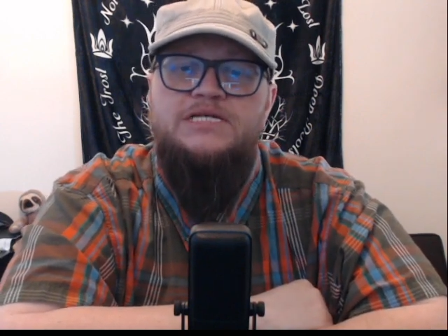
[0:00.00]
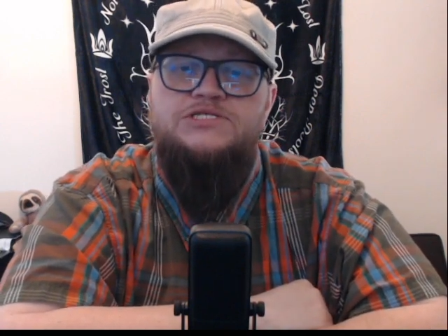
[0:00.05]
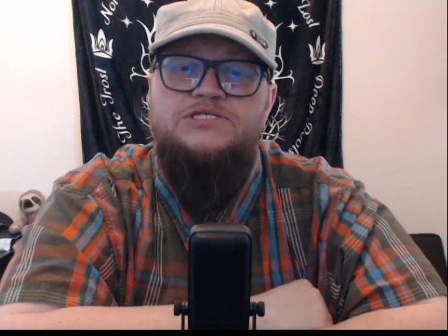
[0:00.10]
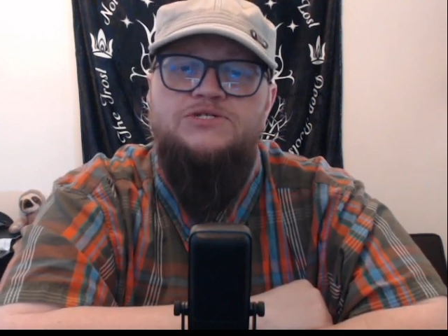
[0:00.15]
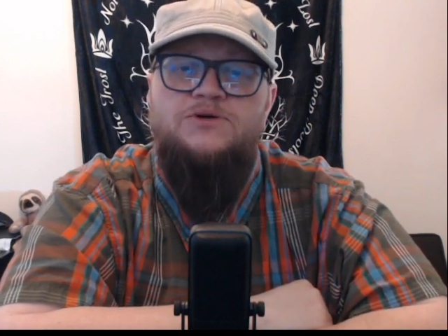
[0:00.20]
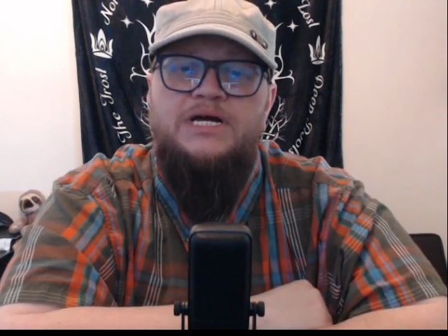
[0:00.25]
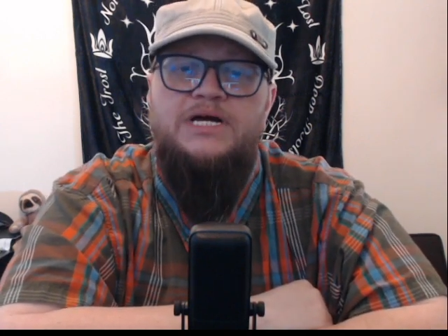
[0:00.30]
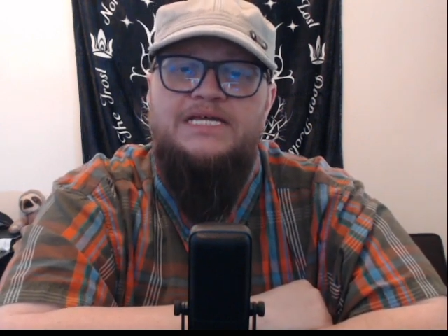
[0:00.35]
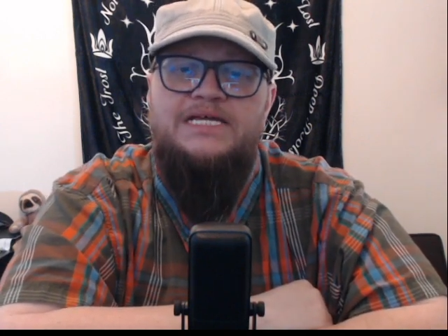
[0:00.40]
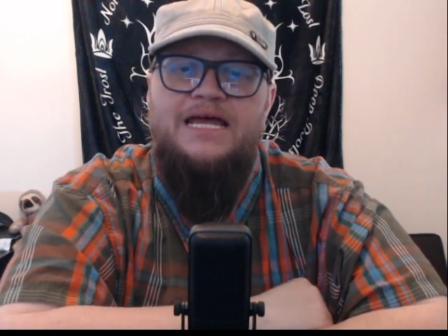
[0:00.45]

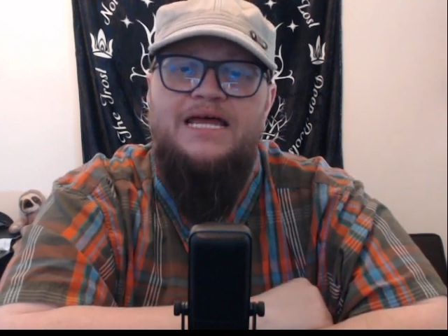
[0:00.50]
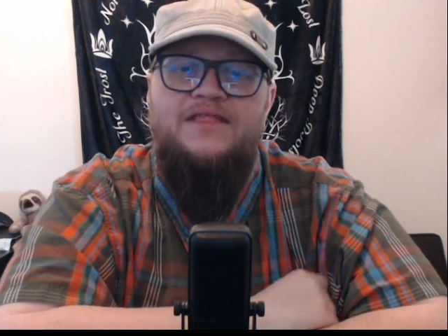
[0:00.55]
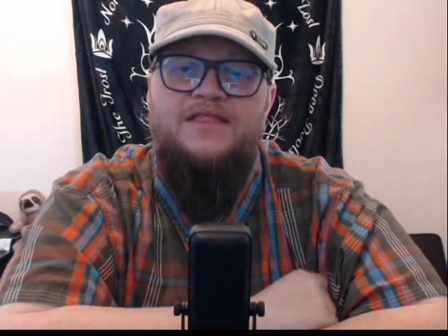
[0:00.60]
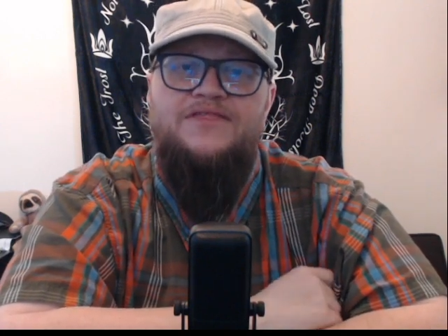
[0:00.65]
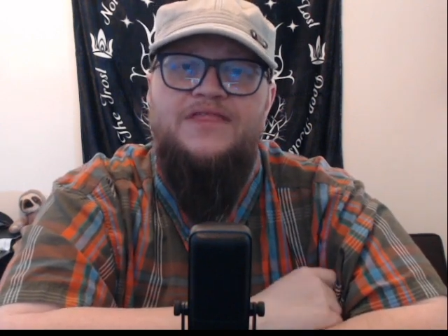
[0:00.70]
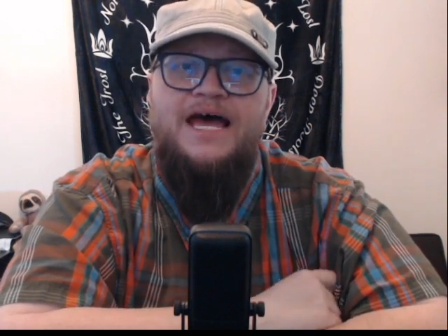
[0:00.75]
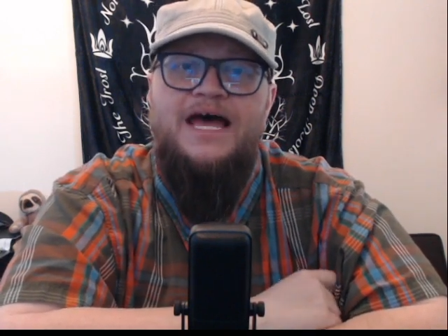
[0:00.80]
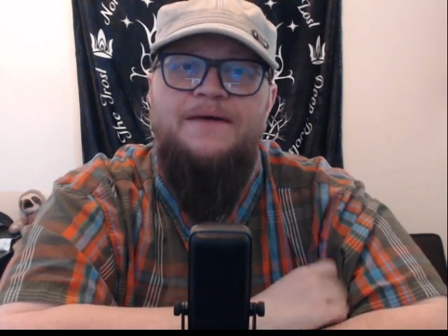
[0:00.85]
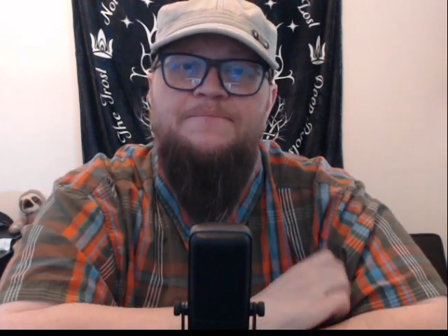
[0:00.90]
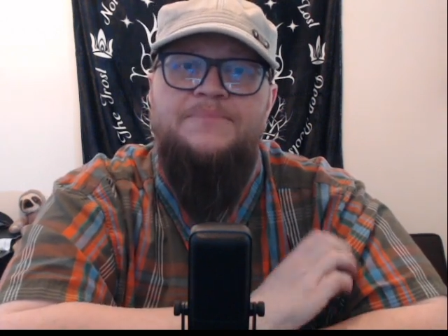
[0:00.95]
so i get
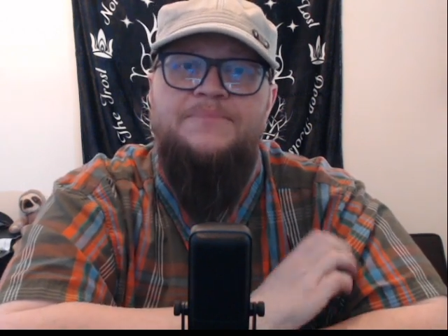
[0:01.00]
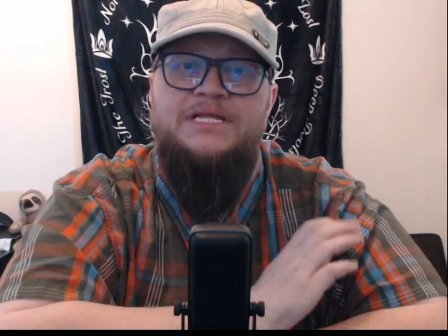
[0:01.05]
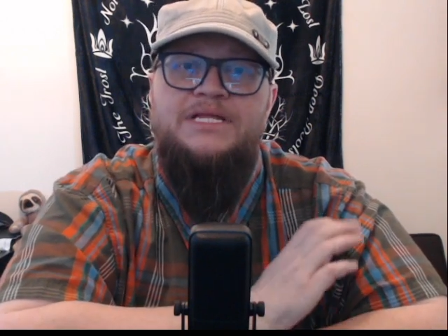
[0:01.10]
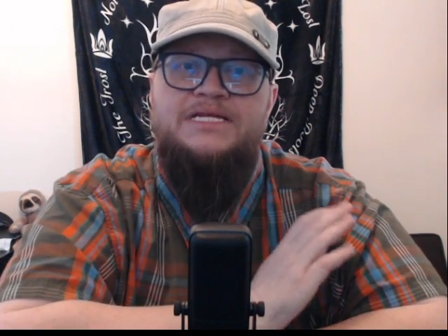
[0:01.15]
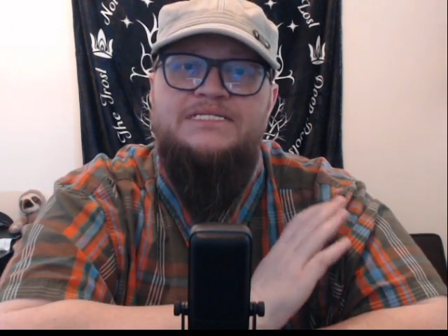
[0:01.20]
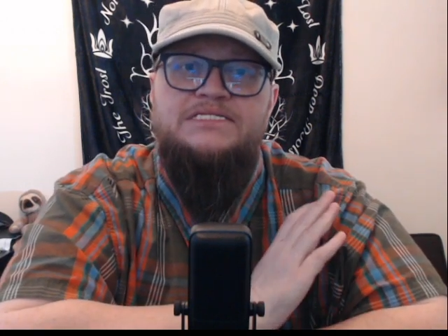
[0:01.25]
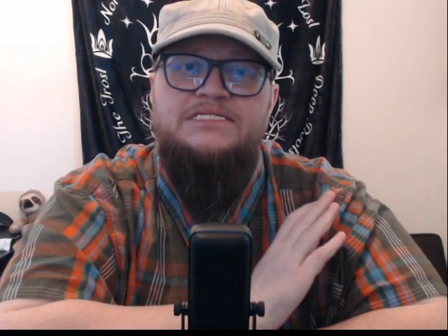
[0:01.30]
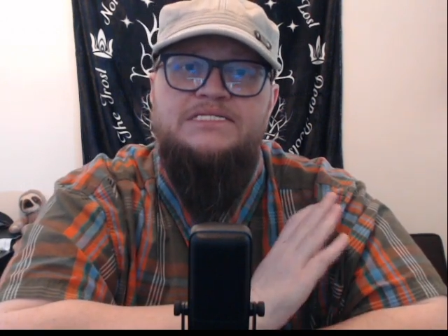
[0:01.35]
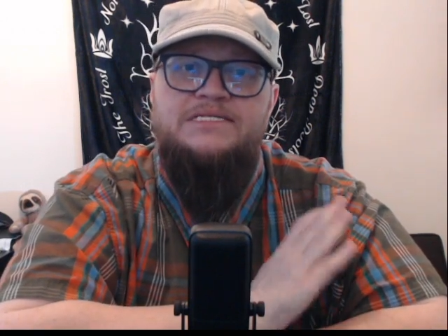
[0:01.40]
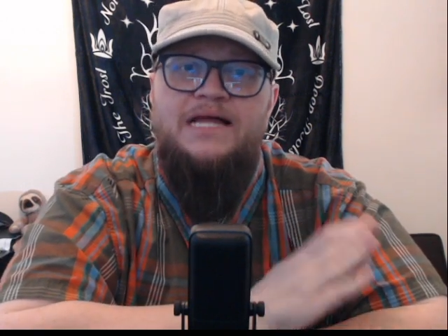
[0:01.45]
that but
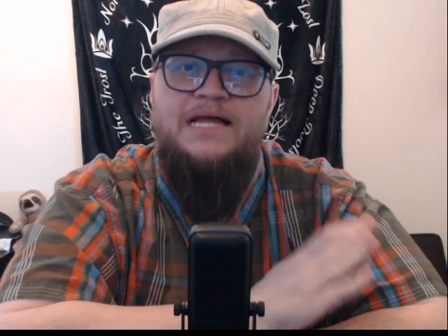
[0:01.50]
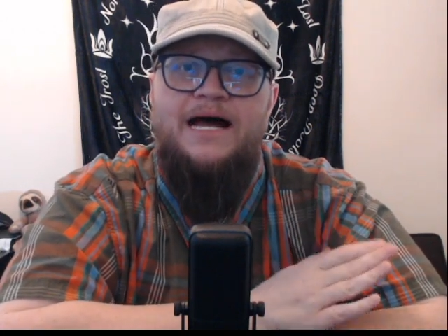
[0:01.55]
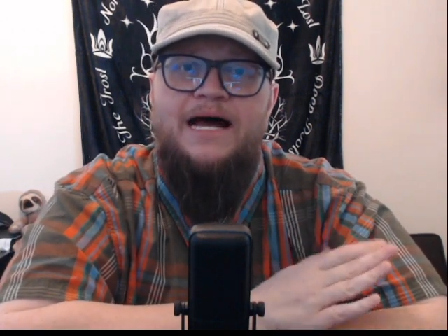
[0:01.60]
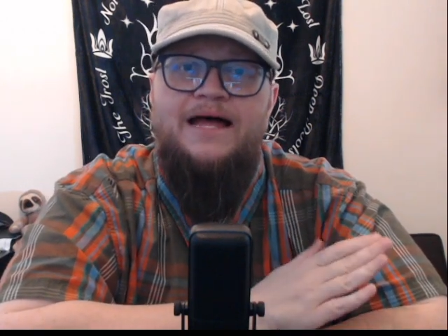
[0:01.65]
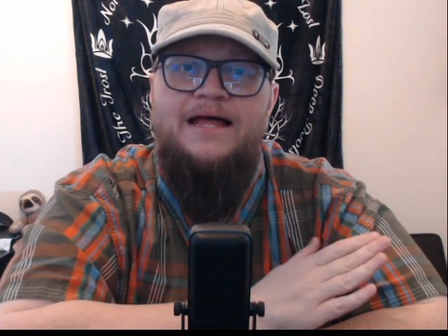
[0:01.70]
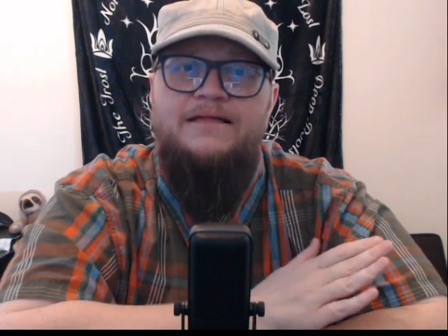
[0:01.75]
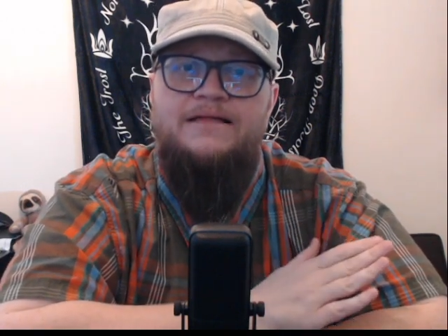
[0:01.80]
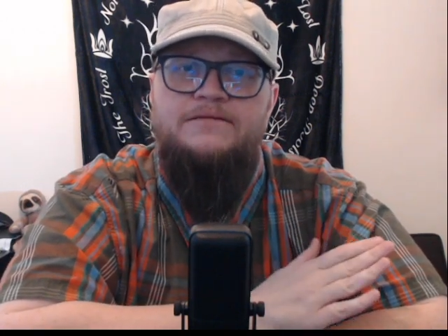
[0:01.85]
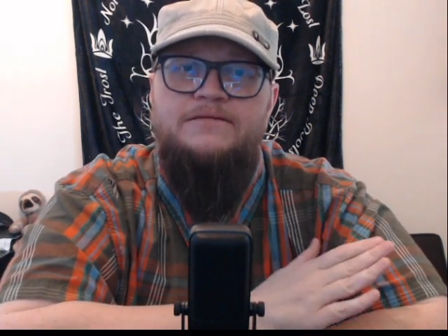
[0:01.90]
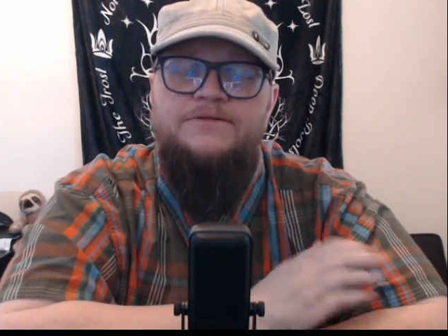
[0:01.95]
it's
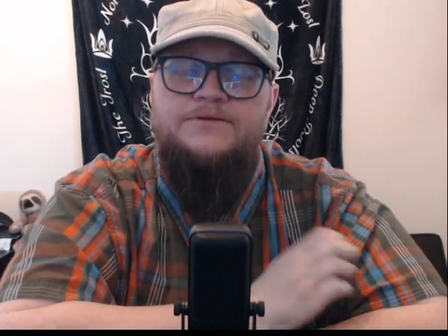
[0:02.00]
not